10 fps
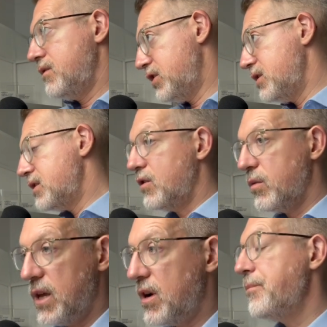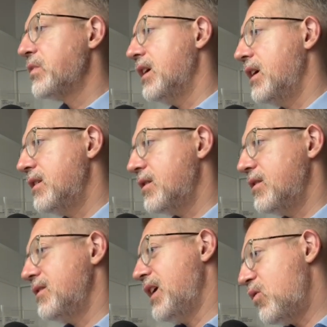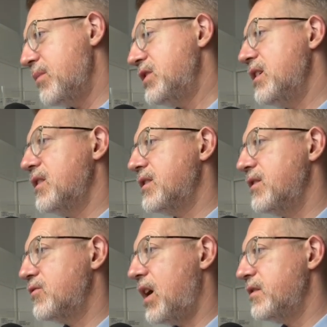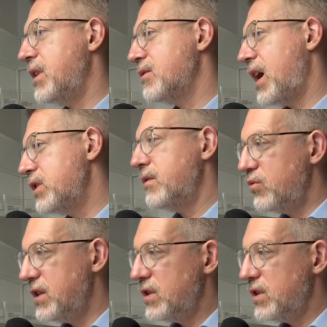them identify limitations in their claims that they hadn't thought of before.